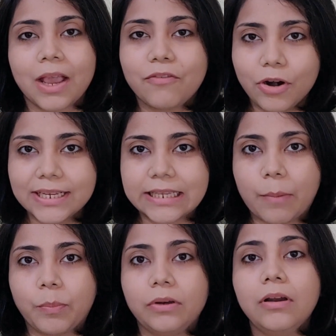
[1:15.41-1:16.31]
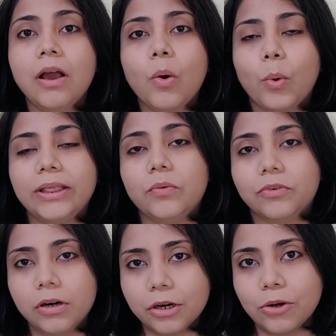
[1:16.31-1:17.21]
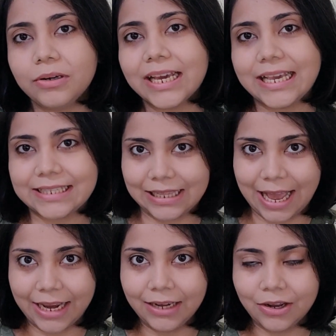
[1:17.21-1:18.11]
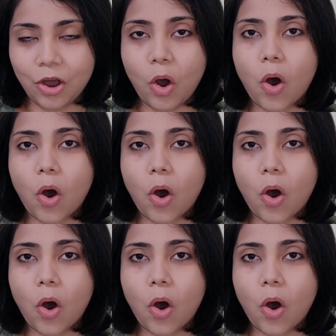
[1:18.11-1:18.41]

For example, when the workload is light,